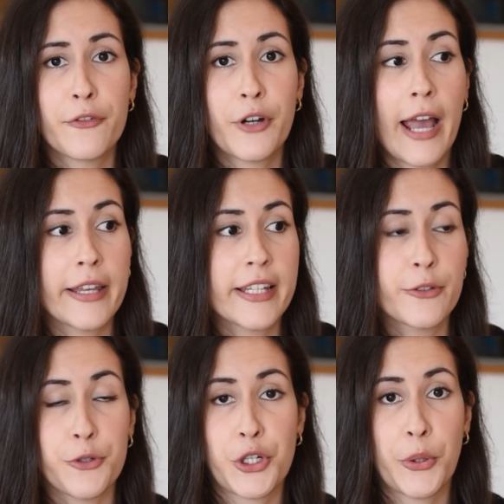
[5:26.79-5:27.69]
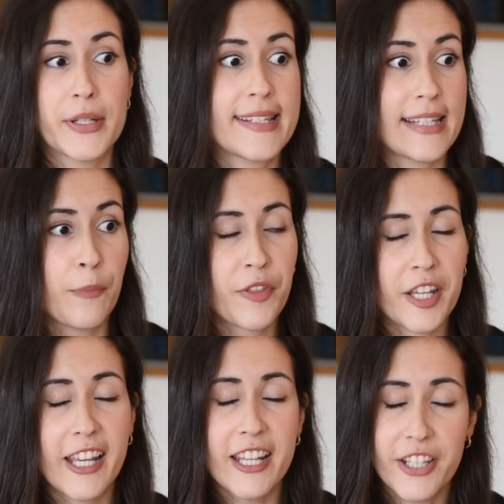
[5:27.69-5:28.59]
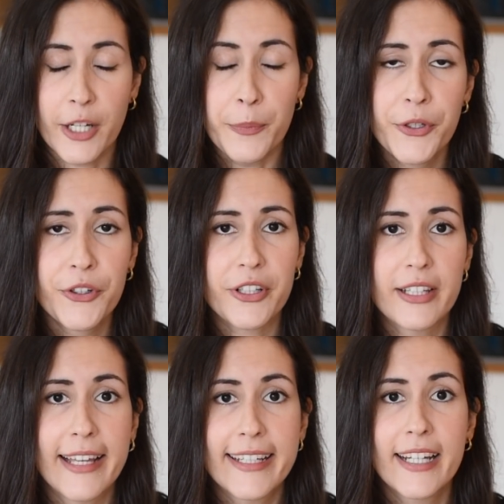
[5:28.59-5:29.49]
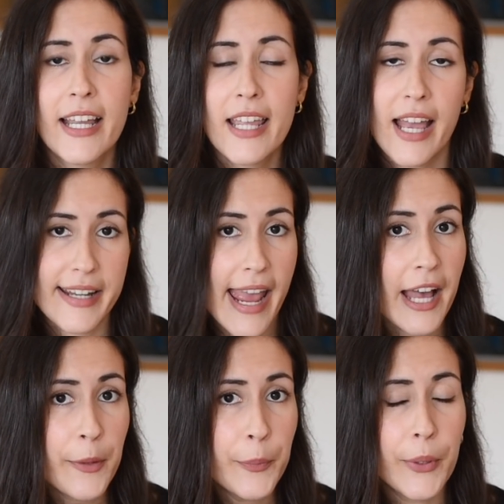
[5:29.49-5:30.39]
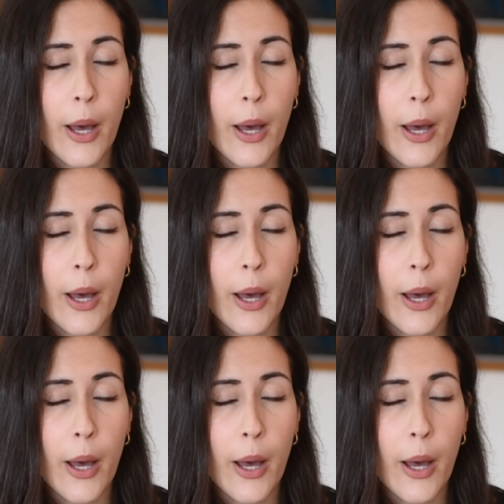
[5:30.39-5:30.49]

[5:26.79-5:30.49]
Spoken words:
I need to show it something in the computer, like an app,